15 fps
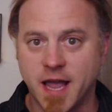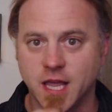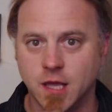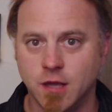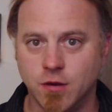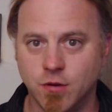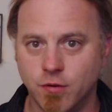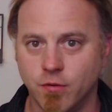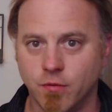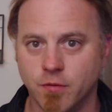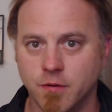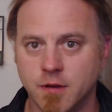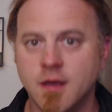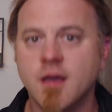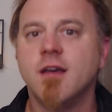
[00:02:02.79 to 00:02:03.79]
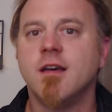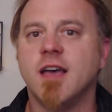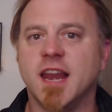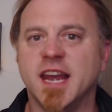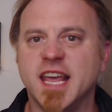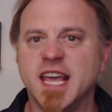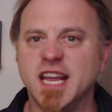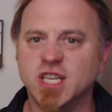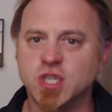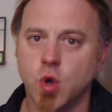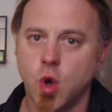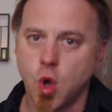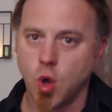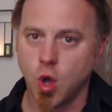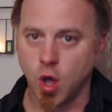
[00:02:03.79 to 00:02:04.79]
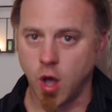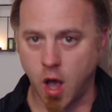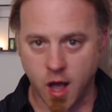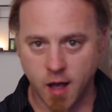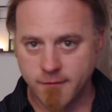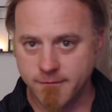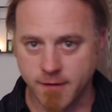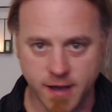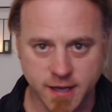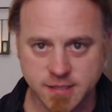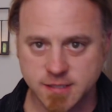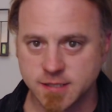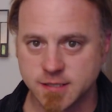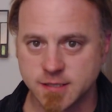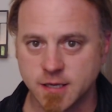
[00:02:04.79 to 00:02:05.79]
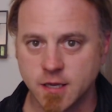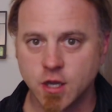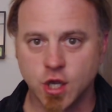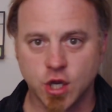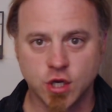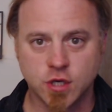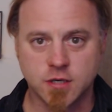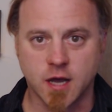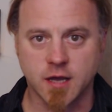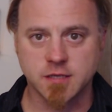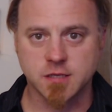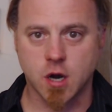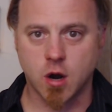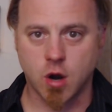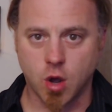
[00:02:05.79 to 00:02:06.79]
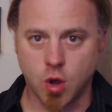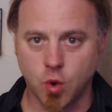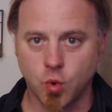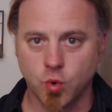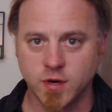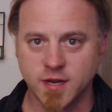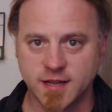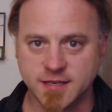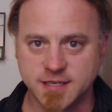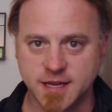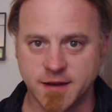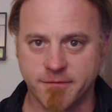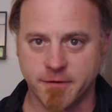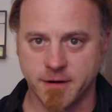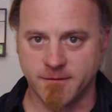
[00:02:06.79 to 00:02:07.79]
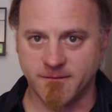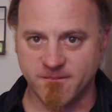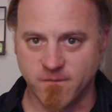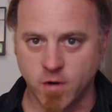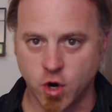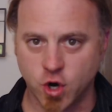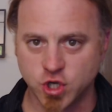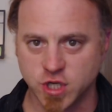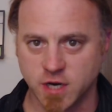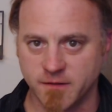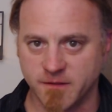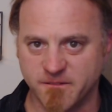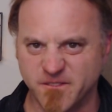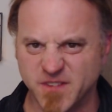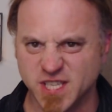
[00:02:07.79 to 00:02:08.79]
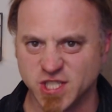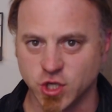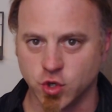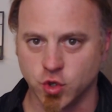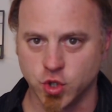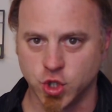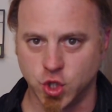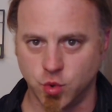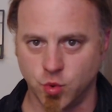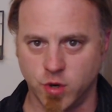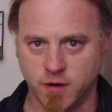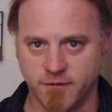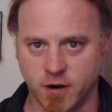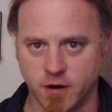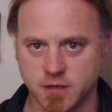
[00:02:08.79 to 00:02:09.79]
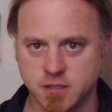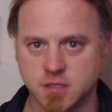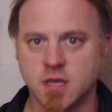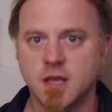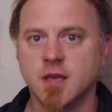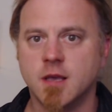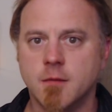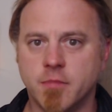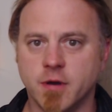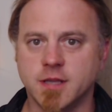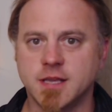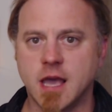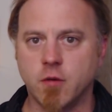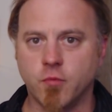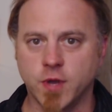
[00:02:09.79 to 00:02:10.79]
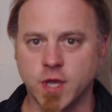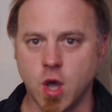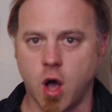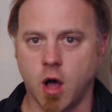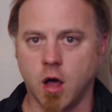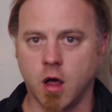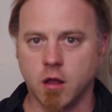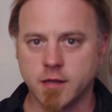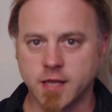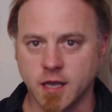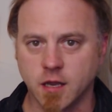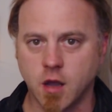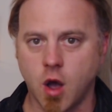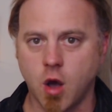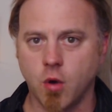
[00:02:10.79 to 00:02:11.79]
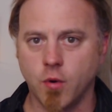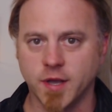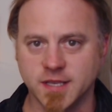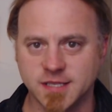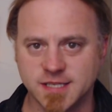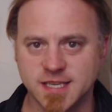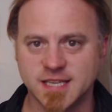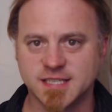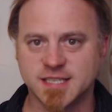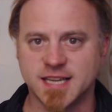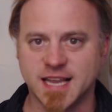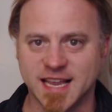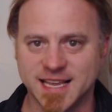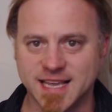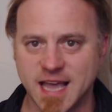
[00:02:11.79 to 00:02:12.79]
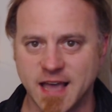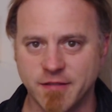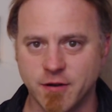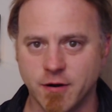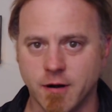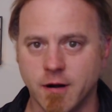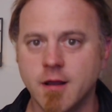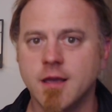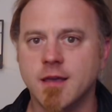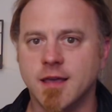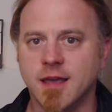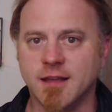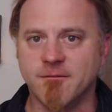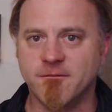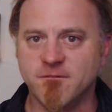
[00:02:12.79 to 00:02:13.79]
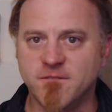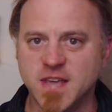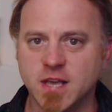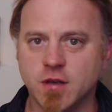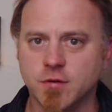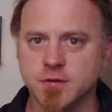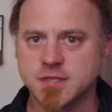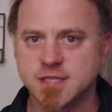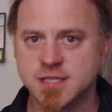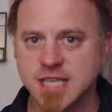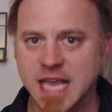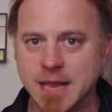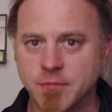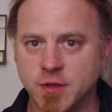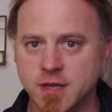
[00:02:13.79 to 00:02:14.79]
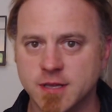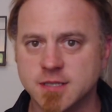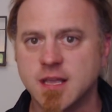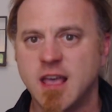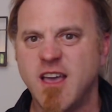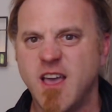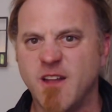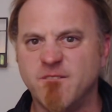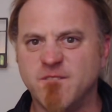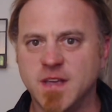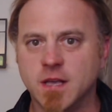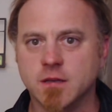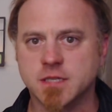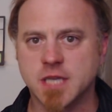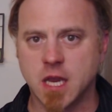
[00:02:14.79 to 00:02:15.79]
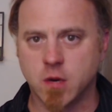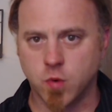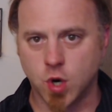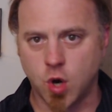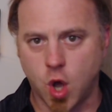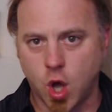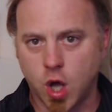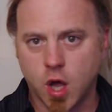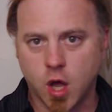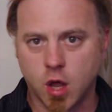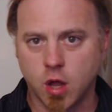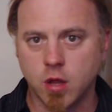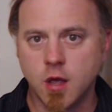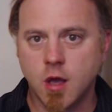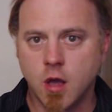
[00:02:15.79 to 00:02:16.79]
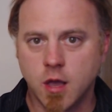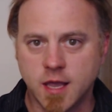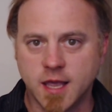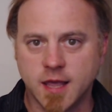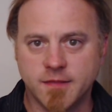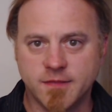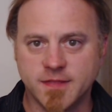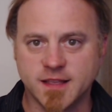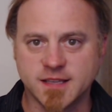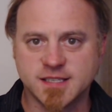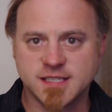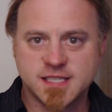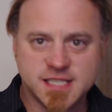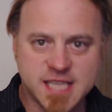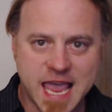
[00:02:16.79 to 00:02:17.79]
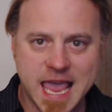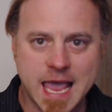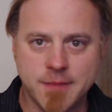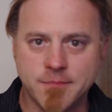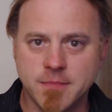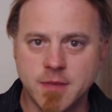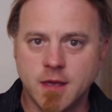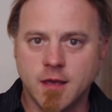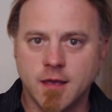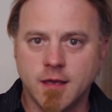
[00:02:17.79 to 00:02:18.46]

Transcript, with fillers: you. And each of us does our own different version of the physical universe. But yet we all can coexist together. It feels seamless. It feels like we're all in the same